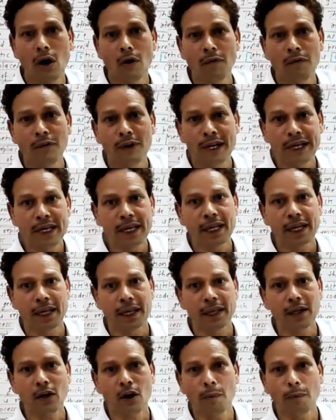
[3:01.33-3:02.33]
of
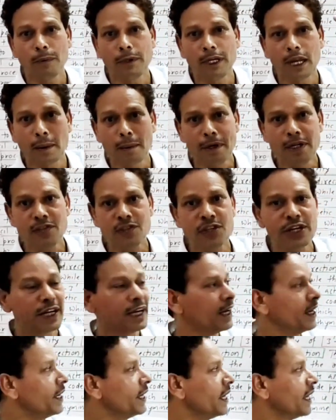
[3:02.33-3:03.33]
DNA, of
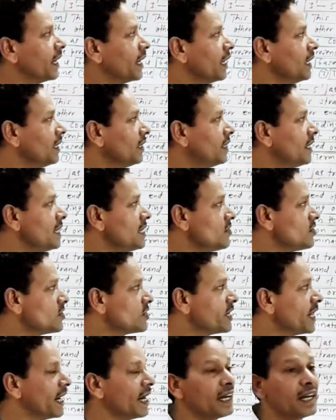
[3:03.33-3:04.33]
double-stranded DNA, this
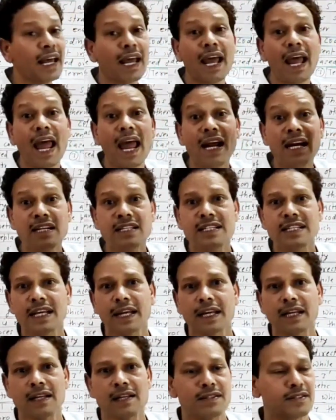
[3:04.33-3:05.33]
strand acts
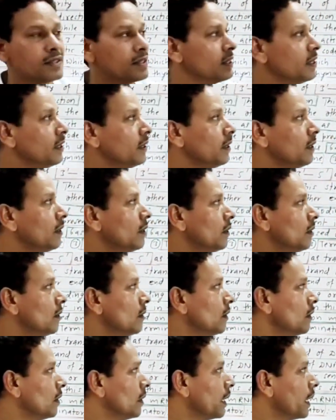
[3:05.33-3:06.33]
as
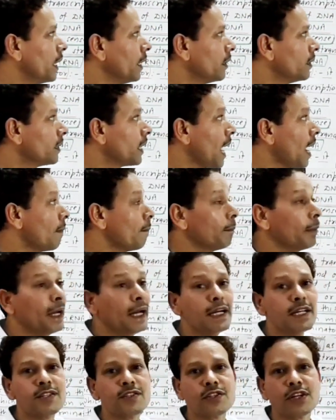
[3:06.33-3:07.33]
a
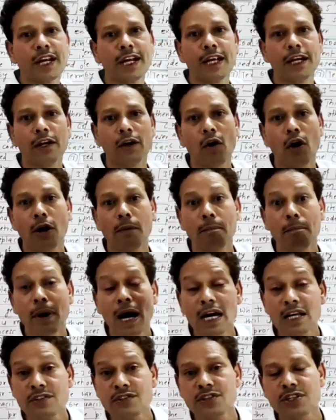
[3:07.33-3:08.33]
template strand or
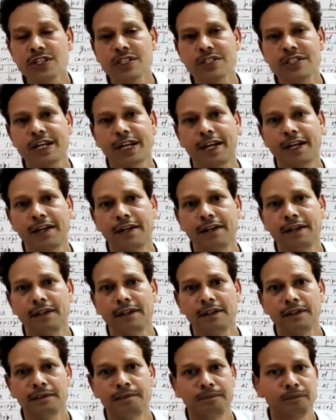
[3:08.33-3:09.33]
master strand,
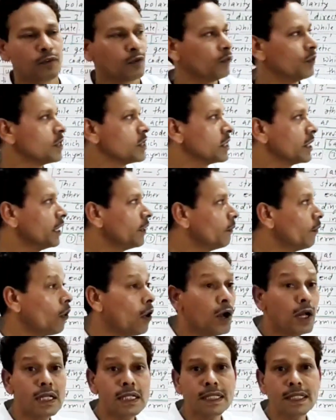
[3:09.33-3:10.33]
which
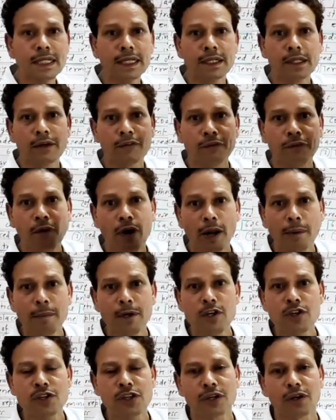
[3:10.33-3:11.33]
involves in the
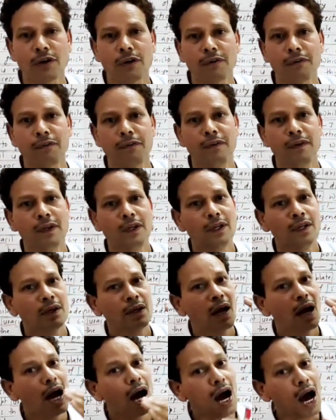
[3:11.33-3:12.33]
formation of
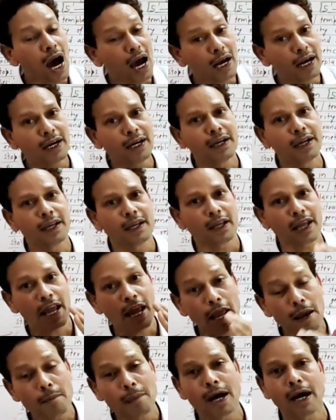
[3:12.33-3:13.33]
RNA,
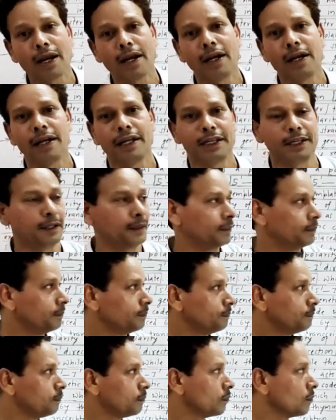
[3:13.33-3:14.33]
mRNA.
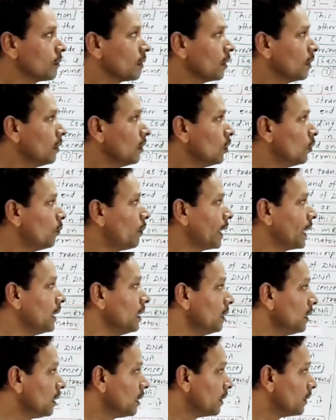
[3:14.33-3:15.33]

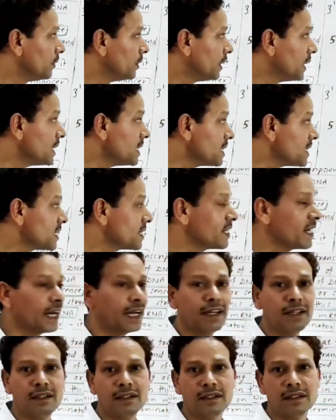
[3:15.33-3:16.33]
While this
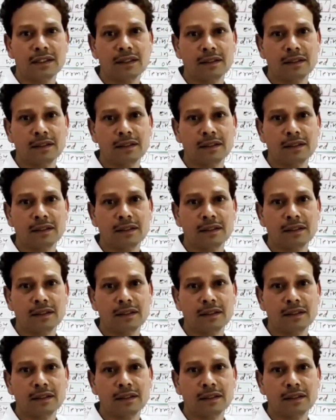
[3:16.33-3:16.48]
strand,